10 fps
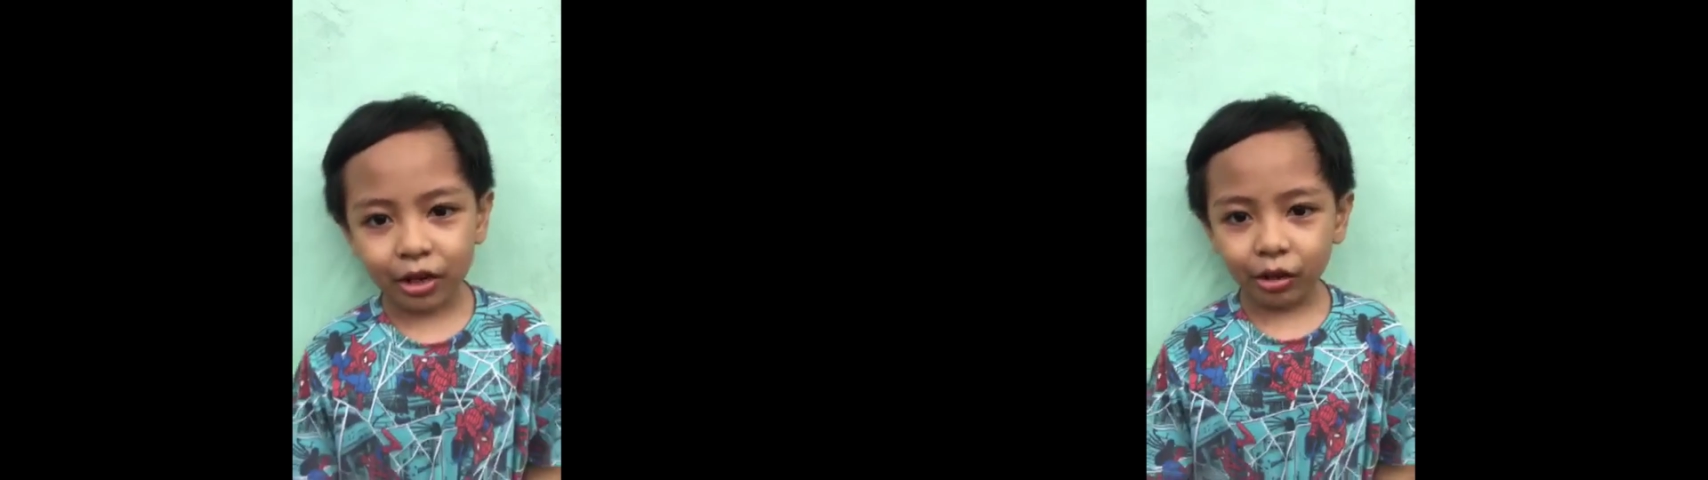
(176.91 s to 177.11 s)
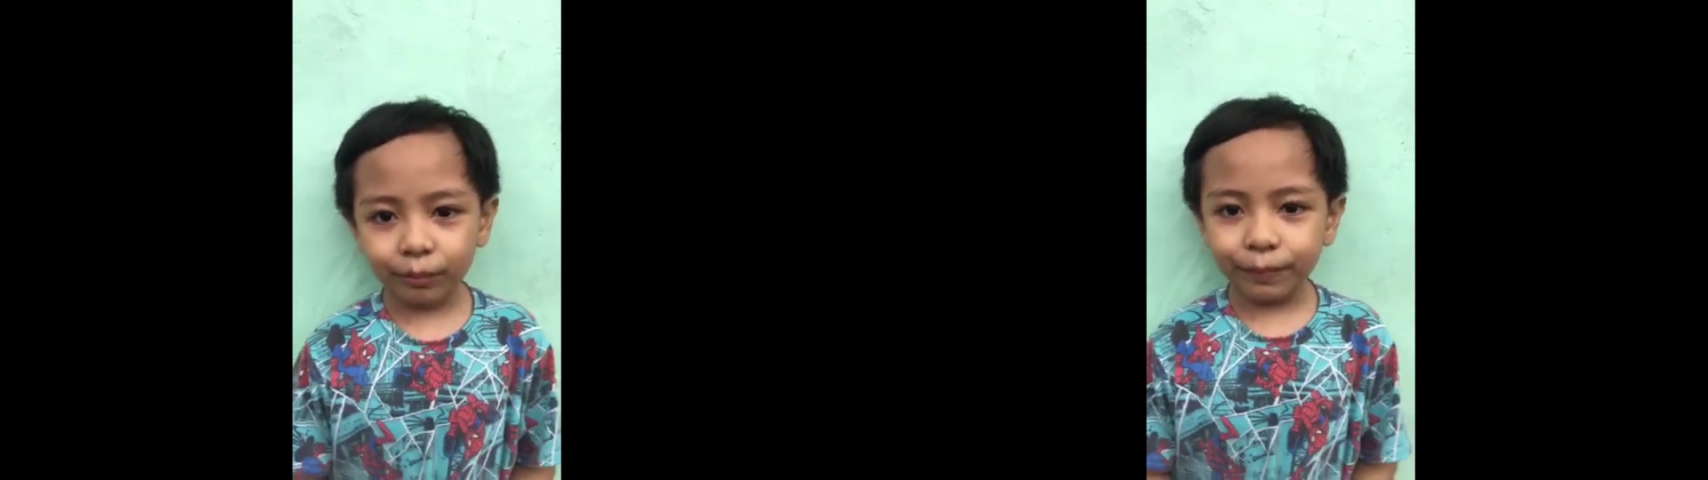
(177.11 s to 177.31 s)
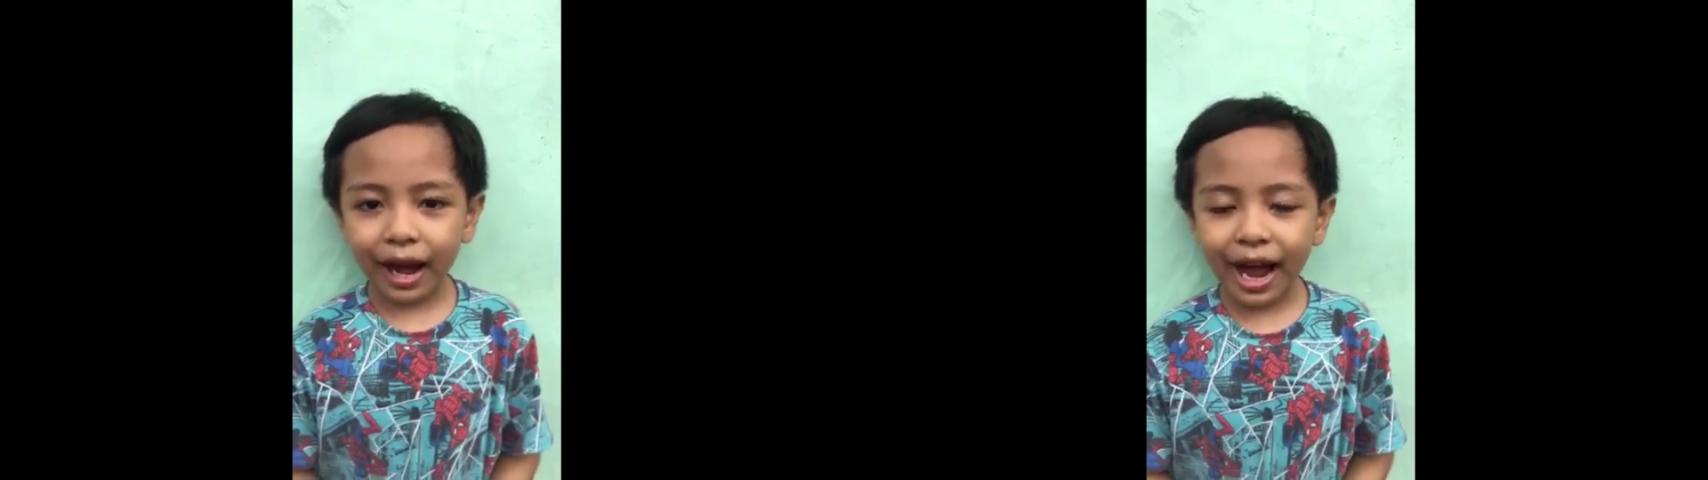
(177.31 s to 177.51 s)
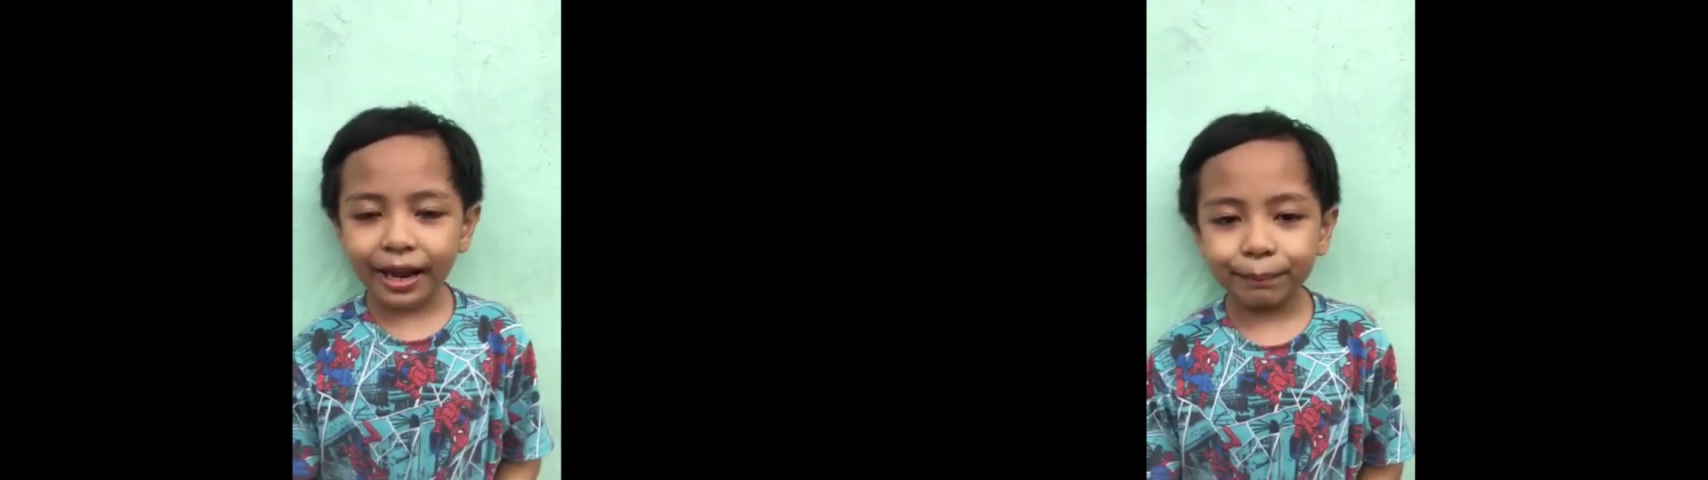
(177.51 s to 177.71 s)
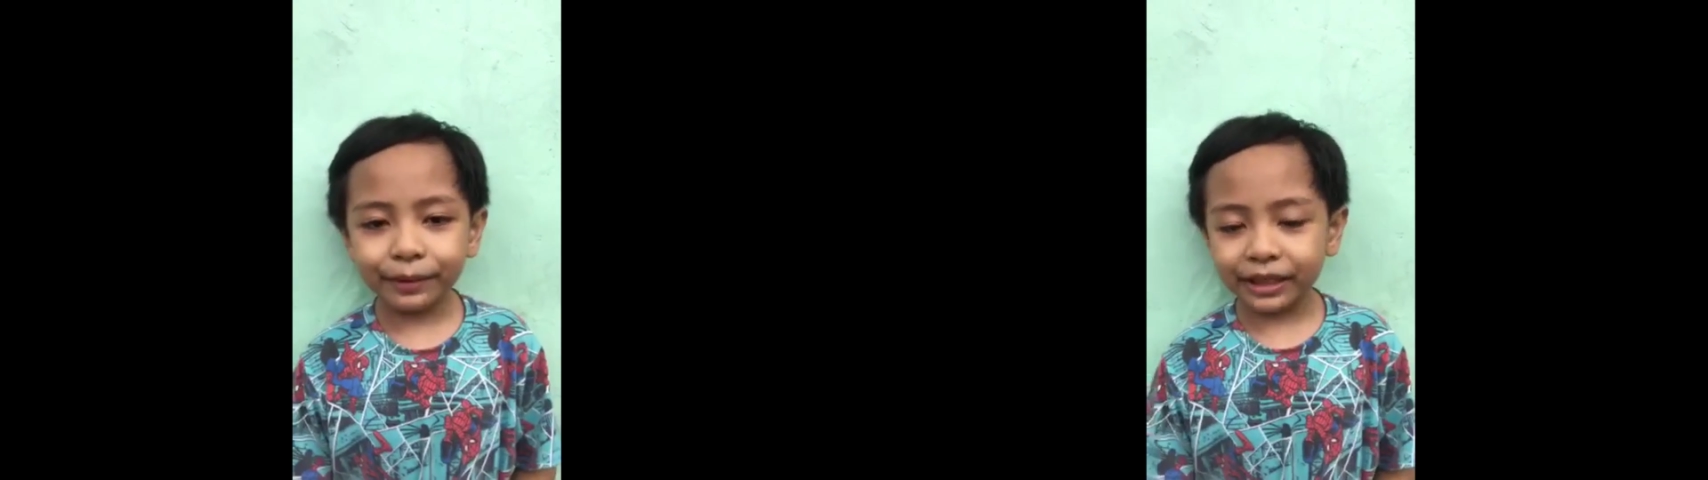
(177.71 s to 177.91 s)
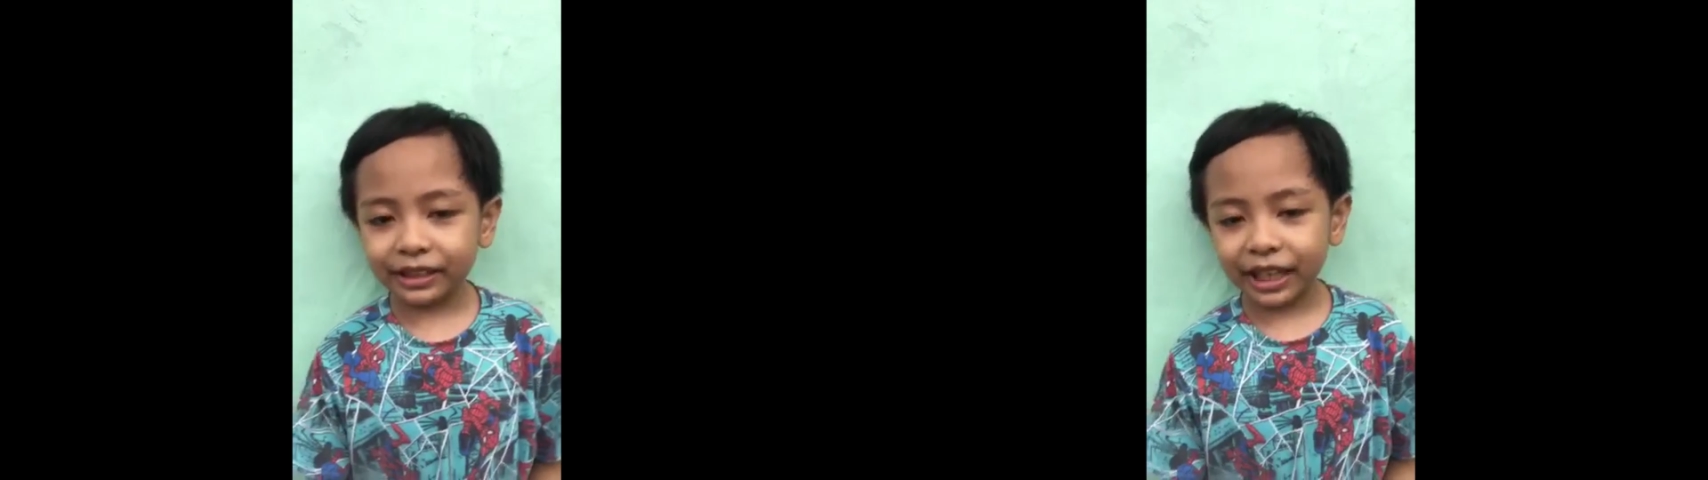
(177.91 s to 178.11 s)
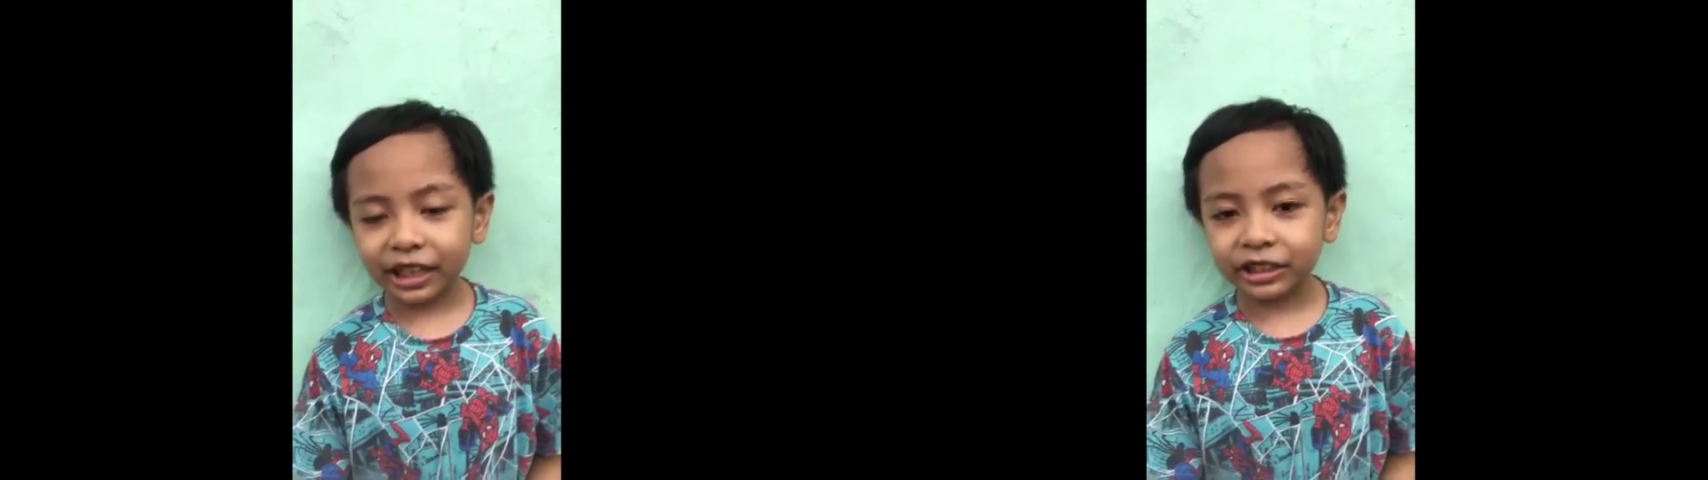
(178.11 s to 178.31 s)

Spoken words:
Goodbye. Please like